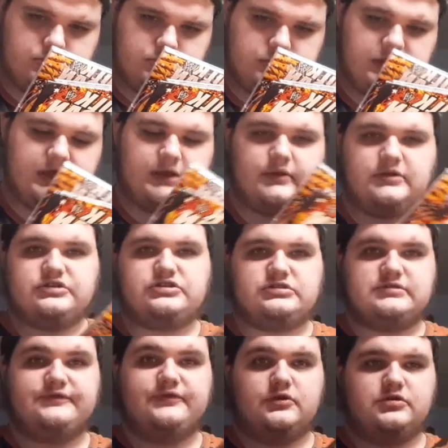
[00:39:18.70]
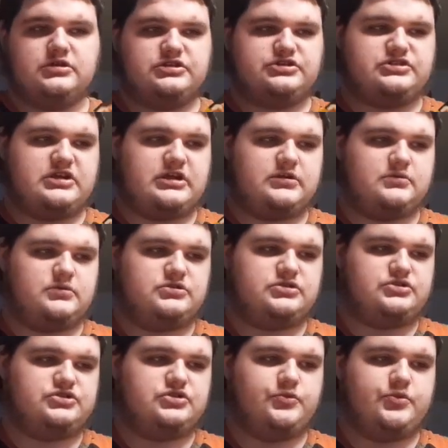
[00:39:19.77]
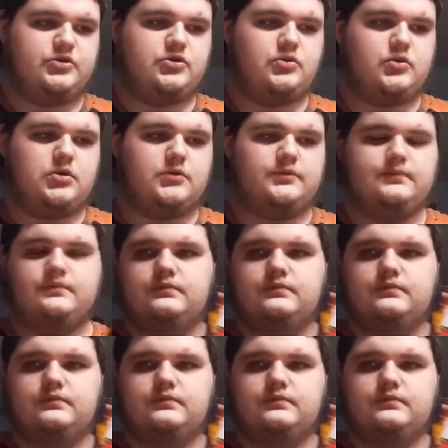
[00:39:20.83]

Yeah, this is a 4-disc set, which is super cool.